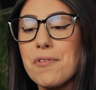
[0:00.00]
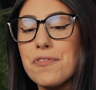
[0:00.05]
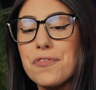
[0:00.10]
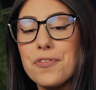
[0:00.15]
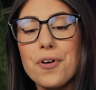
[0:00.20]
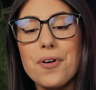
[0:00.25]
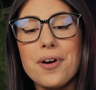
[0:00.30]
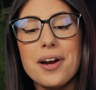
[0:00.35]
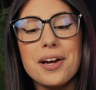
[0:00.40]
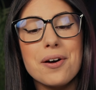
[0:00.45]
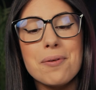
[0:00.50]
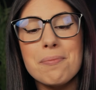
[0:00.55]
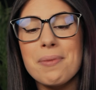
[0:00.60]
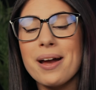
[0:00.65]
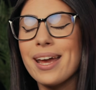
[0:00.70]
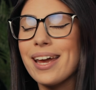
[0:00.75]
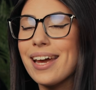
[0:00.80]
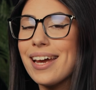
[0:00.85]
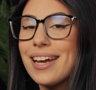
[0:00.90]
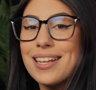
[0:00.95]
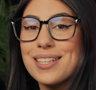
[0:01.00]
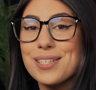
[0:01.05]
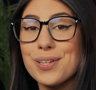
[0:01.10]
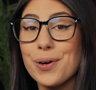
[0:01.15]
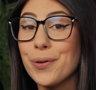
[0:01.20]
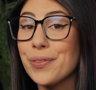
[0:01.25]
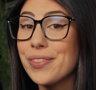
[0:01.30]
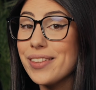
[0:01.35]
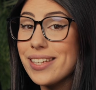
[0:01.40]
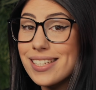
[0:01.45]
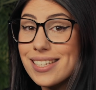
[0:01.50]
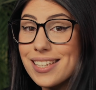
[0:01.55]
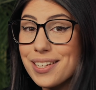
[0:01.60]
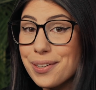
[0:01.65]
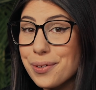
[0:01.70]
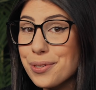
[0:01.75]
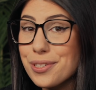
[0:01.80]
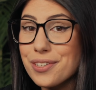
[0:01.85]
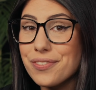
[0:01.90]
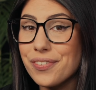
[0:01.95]
Now, before I got my hands on this
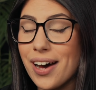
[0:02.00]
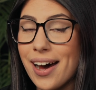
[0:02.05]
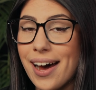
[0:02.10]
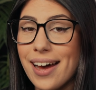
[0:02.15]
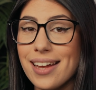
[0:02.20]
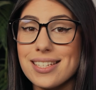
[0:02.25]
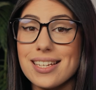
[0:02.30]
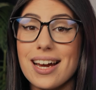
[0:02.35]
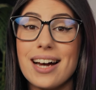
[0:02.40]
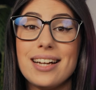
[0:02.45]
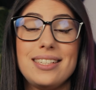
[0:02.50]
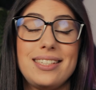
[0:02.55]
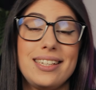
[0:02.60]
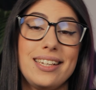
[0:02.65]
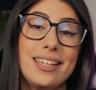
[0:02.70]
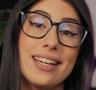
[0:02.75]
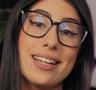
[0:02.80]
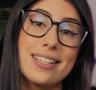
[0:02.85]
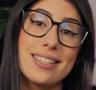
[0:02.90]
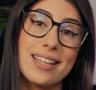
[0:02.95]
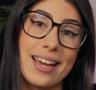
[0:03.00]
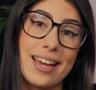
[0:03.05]
little device, I did